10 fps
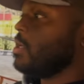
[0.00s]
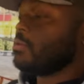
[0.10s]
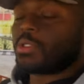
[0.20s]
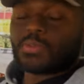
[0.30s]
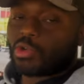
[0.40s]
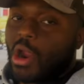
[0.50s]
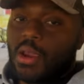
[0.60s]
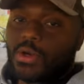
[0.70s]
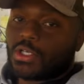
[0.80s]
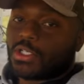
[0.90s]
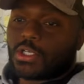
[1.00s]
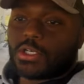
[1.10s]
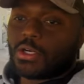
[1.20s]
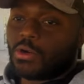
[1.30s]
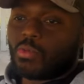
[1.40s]
subscribers
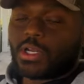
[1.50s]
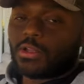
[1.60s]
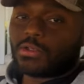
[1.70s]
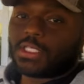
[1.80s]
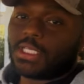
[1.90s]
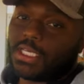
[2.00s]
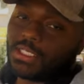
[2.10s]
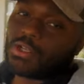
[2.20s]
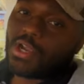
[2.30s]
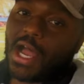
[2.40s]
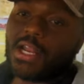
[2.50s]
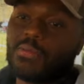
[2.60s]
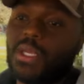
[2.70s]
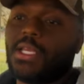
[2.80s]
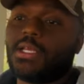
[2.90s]
are one of those things, they're kind of
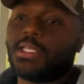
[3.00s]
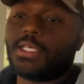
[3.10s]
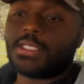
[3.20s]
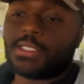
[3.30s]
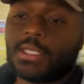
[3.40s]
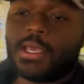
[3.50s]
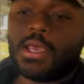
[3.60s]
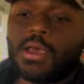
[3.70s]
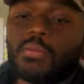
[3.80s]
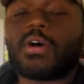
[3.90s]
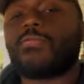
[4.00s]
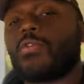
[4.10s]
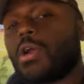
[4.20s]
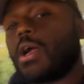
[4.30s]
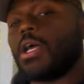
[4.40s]
meaningless, but
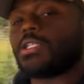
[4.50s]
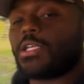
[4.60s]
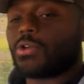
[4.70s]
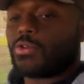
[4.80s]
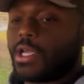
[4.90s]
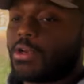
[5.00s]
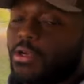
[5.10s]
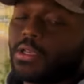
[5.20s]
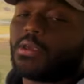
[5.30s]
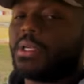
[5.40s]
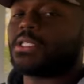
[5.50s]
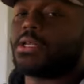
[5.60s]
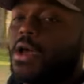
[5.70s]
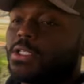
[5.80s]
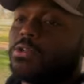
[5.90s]
for a content creator, it means a
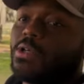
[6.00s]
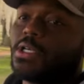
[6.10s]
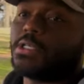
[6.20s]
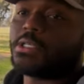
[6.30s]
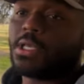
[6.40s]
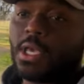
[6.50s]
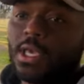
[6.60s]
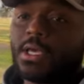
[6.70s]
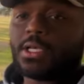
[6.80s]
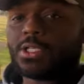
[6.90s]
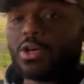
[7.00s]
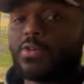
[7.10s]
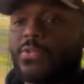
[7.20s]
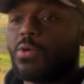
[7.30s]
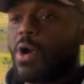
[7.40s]
lot to us. So
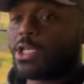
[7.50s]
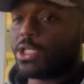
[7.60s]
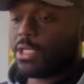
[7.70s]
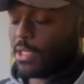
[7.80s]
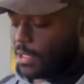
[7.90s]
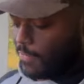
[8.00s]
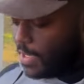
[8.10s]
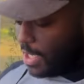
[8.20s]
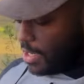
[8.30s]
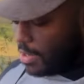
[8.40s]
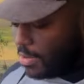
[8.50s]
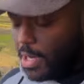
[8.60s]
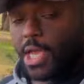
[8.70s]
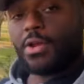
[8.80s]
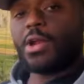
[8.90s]
if you're watching this video
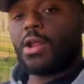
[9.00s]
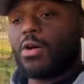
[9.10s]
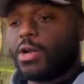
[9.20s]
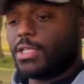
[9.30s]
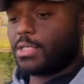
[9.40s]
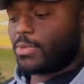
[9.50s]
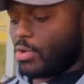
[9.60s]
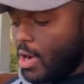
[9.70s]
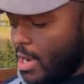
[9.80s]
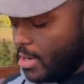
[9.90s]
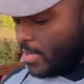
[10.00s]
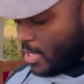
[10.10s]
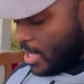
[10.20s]
and you're not already subscribed,